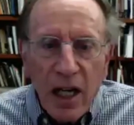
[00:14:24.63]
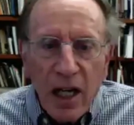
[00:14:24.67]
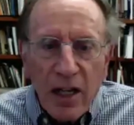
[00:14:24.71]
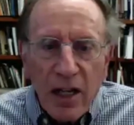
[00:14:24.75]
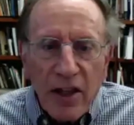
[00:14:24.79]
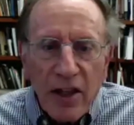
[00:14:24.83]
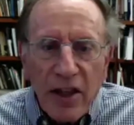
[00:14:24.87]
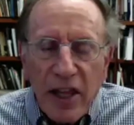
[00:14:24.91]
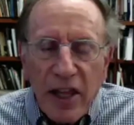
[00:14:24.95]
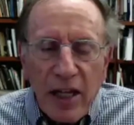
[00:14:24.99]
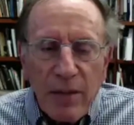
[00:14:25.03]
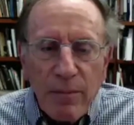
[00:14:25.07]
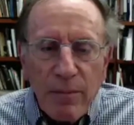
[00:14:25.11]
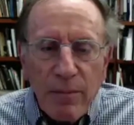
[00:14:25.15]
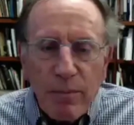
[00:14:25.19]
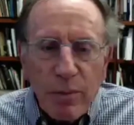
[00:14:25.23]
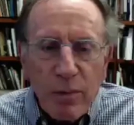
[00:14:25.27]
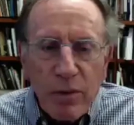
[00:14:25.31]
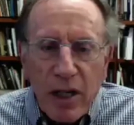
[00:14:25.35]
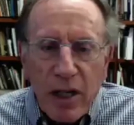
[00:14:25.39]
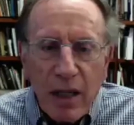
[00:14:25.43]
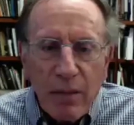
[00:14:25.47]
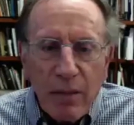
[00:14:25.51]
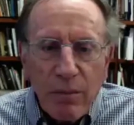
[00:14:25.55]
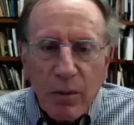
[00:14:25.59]
They
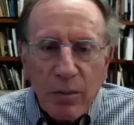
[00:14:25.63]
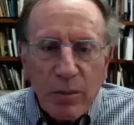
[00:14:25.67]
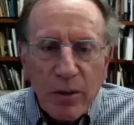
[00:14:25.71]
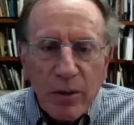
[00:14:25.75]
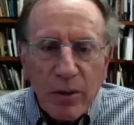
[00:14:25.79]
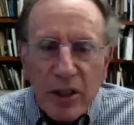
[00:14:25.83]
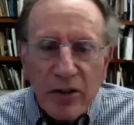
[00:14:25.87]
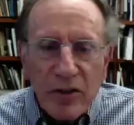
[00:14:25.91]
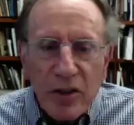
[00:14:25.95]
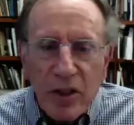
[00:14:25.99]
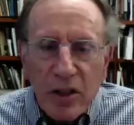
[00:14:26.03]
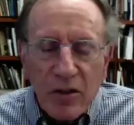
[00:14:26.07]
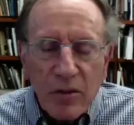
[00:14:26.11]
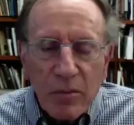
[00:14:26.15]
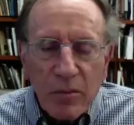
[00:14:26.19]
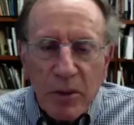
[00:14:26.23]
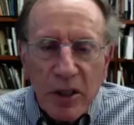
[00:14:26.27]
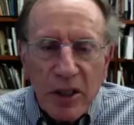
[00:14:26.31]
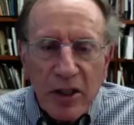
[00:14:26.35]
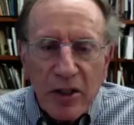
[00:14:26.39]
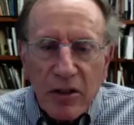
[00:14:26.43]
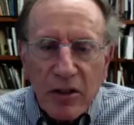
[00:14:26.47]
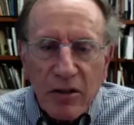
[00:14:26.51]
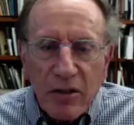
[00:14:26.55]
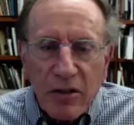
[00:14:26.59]
probably don't
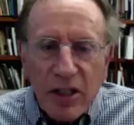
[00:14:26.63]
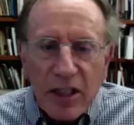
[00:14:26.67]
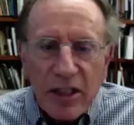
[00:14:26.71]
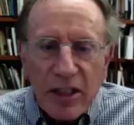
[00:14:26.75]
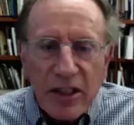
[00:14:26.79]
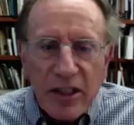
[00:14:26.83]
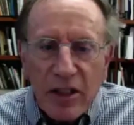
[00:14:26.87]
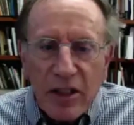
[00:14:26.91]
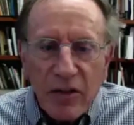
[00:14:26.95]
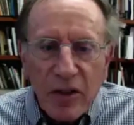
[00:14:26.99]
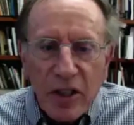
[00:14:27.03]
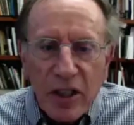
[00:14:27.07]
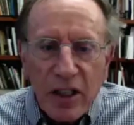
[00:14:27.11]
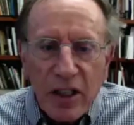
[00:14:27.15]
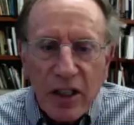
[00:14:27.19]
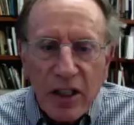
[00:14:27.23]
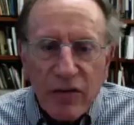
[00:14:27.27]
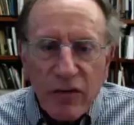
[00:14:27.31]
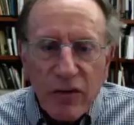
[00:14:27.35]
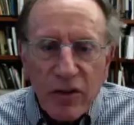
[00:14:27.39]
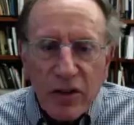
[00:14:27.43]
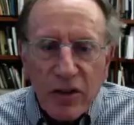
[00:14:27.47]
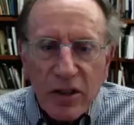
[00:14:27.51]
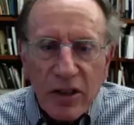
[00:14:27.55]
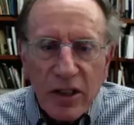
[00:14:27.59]
meet the criteria
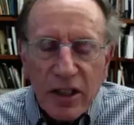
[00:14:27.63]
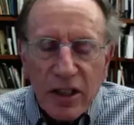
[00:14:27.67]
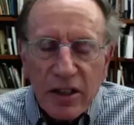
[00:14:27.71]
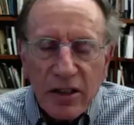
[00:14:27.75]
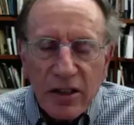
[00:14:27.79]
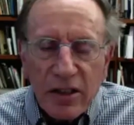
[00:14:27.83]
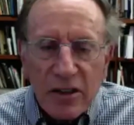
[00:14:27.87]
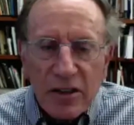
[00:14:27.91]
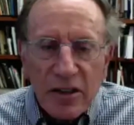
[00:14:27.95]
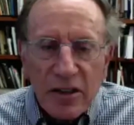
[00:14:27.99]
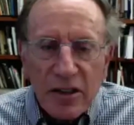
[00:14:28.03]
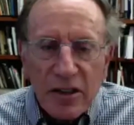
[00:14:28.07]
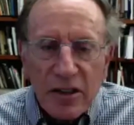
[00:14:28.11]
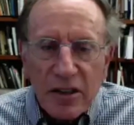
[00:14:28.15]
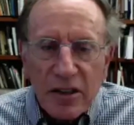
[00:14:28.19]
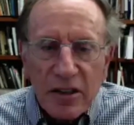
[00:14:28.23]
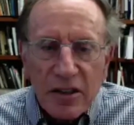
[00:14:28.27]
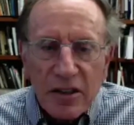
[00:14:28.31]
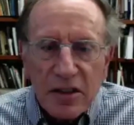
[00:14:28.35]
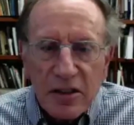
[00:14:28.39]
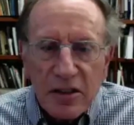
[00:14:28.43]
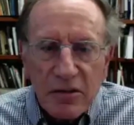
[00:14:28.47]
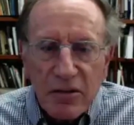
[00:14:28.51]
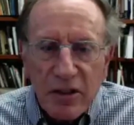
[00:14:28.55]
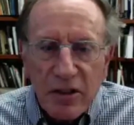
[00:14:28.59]
for a legal
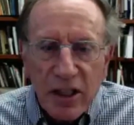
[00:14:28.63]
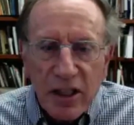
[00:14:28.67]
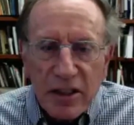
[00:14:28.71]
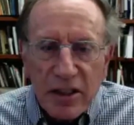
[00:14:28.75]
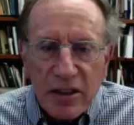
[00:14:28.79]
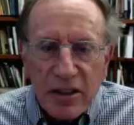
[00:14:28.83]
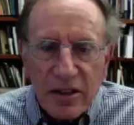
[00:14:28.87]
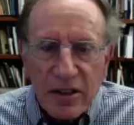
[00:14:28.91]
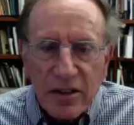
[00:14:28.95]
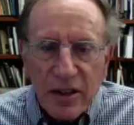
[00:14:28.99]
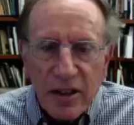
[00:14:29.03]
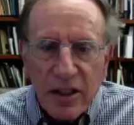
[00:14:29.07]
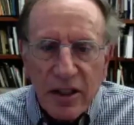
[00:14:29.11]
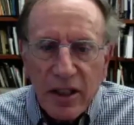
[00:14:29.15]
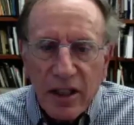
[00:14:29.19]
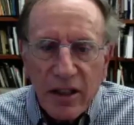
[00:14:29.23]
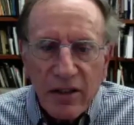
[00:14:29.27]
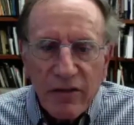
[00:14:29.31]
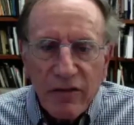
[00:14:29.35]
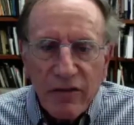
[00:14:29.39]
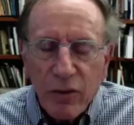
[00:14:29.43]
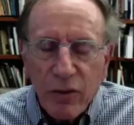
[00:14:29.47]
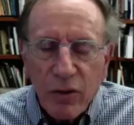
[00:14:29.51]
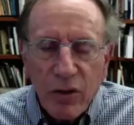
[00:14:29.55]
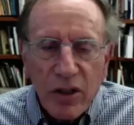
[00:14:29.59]
citizen's arrest, and
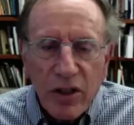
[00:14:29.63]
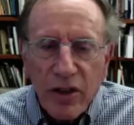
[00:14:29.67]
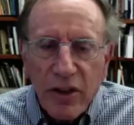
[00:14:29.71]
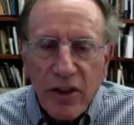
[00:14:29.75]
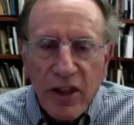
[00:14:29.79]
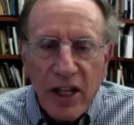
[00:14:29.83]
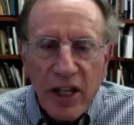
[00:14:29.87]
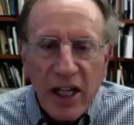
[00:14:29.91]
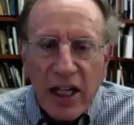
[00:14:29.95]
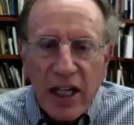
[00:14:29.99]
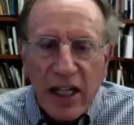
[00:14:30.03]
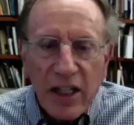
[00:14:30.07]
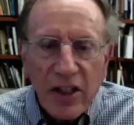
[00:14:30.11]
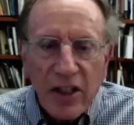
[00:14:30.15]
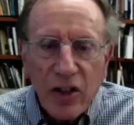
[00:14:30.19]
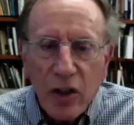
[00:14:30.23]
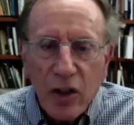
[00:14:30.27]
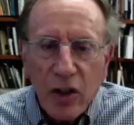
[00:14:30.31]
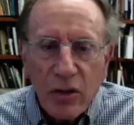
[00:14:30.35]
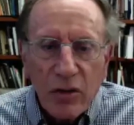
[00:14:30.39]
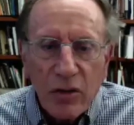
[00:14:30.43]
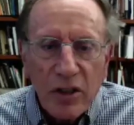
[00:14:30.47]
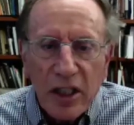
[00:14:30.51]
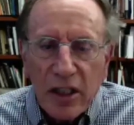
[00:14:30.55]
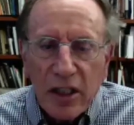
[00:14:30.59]
therefore they had
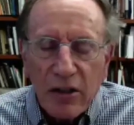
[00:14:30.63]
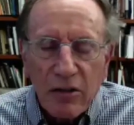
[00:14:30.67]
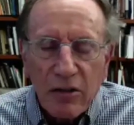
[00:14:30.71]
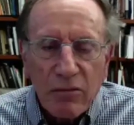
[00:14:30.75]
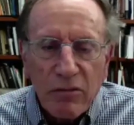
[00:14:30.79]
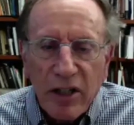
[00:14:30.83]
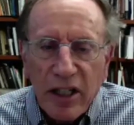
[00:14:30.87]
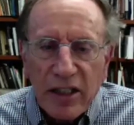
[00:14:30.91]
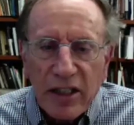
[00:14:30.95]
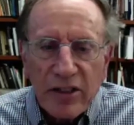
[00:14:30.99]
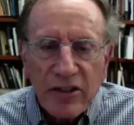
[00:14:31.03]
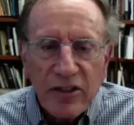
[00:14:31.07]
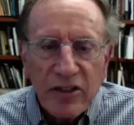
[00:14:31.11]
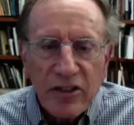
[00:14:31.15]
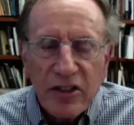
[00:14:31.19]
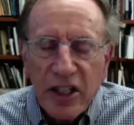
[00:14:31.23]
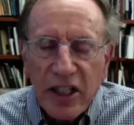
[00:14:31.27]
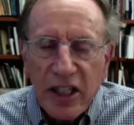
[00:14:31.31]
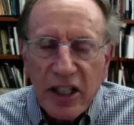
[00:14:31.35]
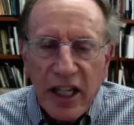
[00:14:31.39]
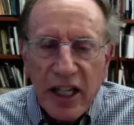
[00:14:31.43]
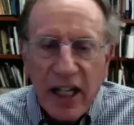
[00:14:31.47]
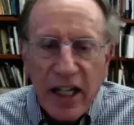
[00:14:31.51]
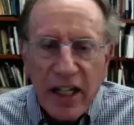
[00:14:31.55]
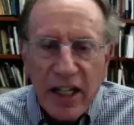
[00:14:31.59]
no legal right to take
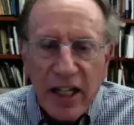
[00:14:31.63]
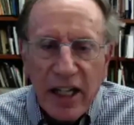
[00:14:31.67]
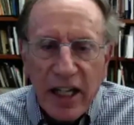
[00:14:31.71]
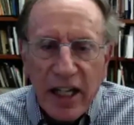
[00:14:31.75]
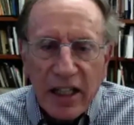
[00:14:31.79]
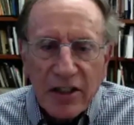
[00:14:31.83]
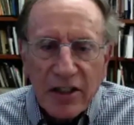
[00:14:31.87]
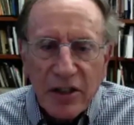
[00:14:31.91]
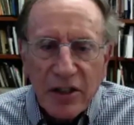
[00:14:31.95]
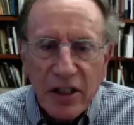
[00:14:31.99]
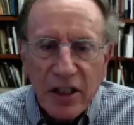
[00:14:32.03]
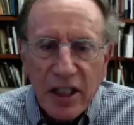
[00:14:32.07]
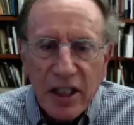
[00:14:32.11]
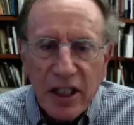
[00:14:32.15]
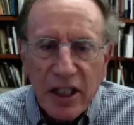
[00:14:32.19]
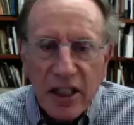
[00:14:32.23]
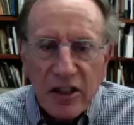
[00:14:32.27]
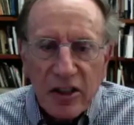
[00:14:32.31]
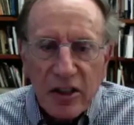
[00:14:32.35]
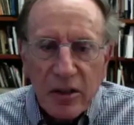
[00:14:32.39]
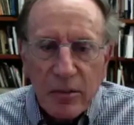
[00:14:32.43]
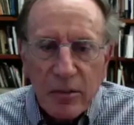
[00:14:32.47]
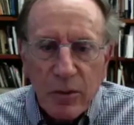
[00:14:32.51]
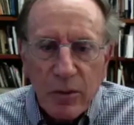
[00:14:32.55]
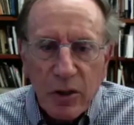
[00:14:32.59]
any action
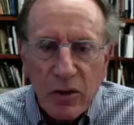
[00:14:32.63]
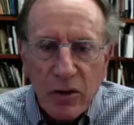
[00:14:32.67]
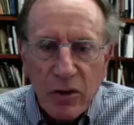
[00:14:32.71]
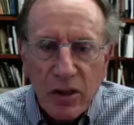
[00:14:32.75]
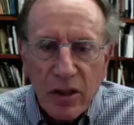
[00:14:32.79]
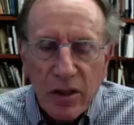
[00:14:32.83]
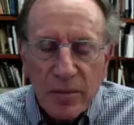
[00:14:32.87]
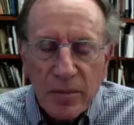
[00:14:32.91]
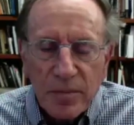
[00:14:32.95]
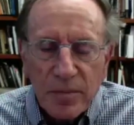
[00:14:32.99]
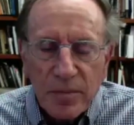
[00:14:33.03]
against him at all.